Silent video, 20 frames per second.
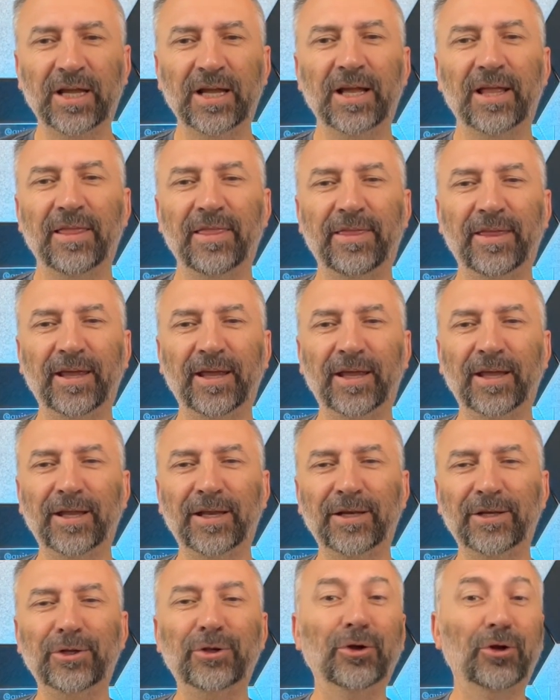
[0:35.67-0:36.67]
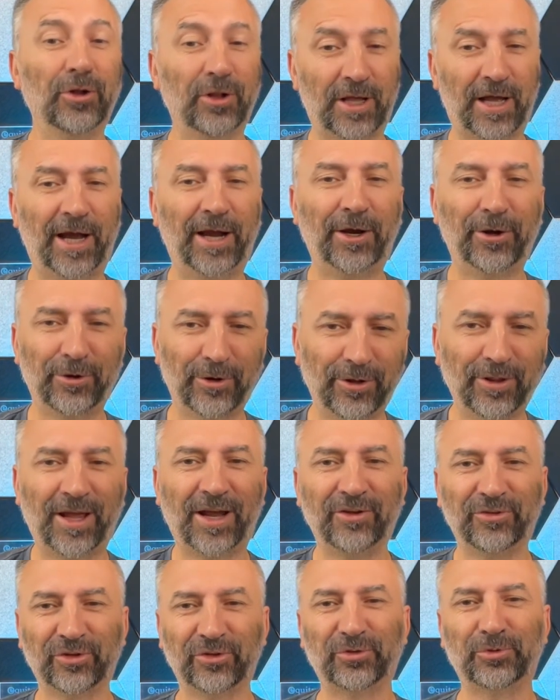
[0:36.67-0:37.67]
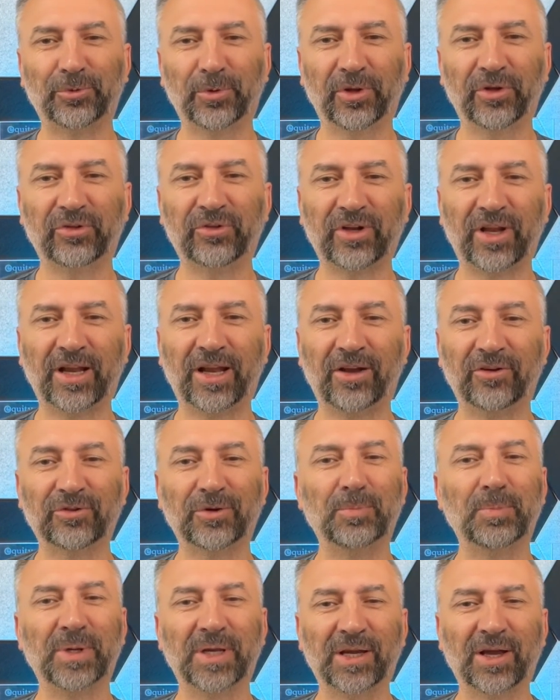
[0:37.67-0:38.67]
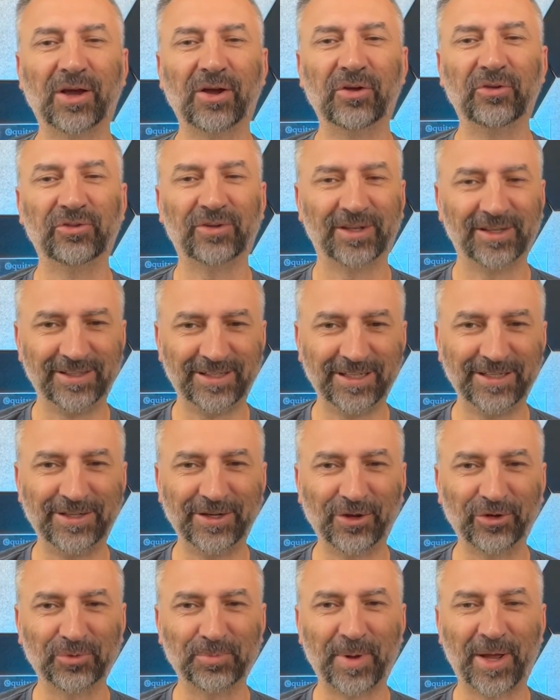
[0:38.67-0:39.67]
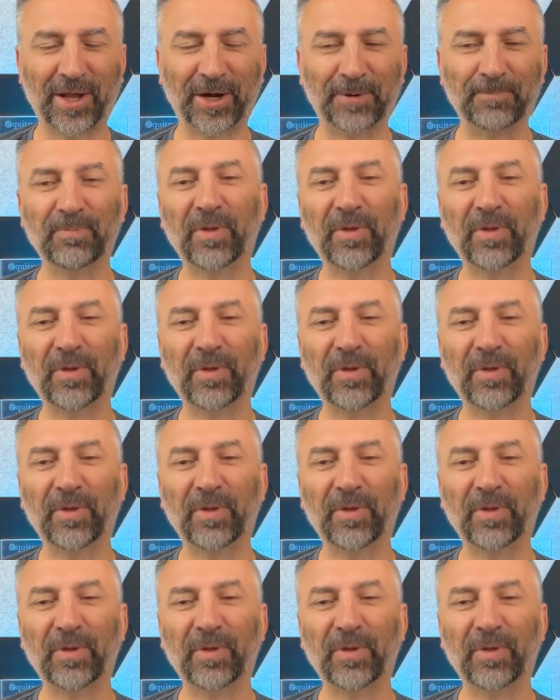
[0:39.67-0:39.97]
then you'll hire a licensed real estate agent because details matter.